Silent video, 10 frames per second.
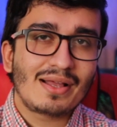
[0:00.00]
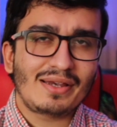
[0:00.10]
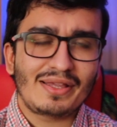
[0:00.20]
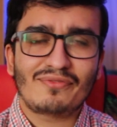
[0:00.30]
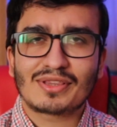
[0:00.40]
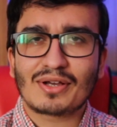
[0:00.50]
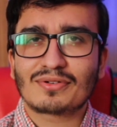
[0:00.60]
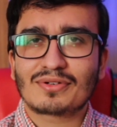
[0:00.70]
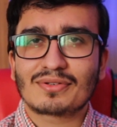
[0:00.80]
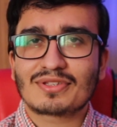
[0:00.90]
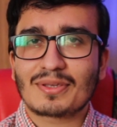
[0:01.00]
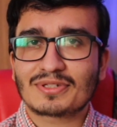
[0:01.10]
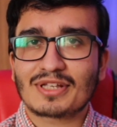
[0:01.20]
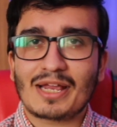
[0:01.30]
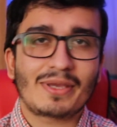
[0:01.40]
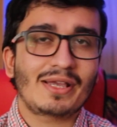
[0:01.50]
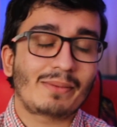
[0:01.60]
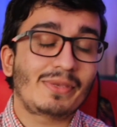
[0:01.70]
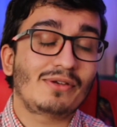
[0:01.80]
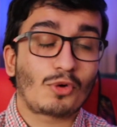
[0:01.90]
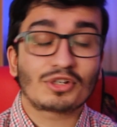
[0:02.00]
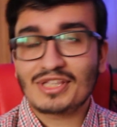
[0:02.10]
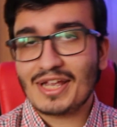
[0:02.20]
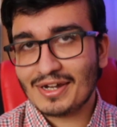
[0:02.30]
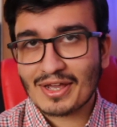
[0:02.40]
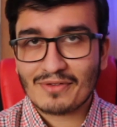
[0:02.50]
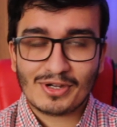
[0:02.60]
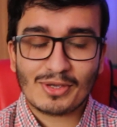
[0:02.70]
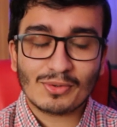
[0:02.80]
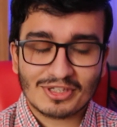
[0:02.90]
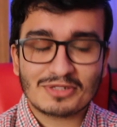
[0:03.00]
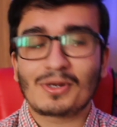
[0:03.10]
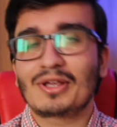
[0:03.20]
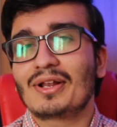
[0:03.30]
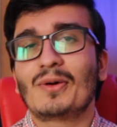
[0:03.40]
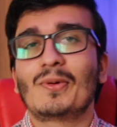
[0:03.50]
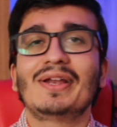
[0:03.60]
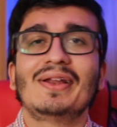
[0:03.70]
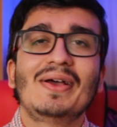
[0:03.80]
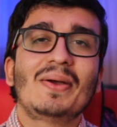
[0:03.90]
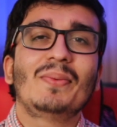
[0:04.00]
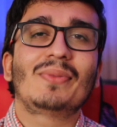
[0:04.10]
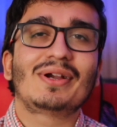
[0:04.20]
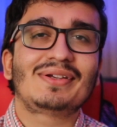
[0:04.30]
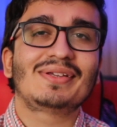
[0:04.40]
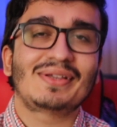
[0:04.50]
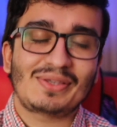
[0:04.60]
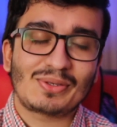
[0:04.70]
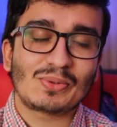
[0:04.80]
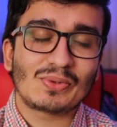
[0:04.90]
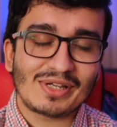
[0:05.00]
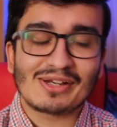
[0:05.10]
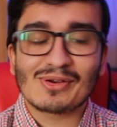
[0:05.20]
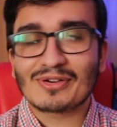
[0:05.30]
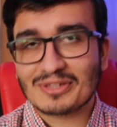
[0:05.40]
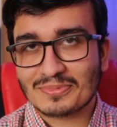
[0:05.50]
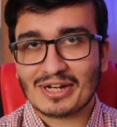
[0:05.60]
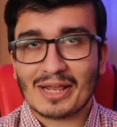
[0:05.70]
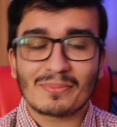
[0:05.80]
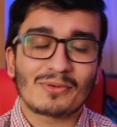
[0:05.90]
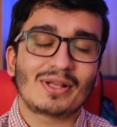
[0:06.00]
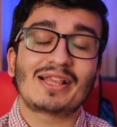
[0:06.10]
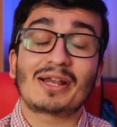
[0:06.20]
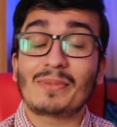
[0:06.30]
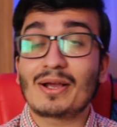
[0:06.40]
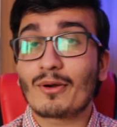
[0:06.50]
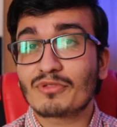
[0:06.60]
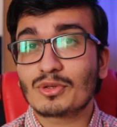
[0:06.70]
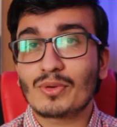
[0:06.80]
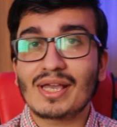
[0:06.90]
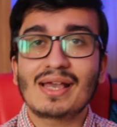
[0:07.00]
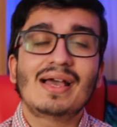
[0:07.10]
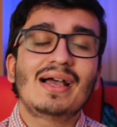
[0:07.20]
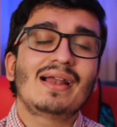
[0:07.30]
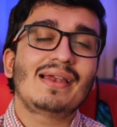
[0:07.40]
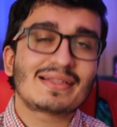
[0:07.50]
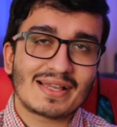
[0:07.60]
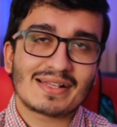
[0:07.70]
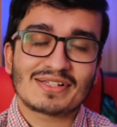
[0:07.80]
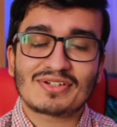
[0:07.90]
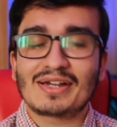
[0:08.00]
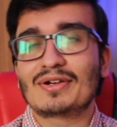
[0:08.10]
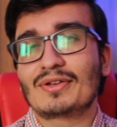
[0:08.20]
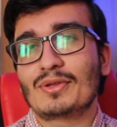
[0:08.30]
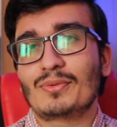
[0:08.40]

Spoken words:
leave without subscribing. I mean, watch the entire video, this particular one, but you need not subscribe. Well, that being out of the way, let's get straight into the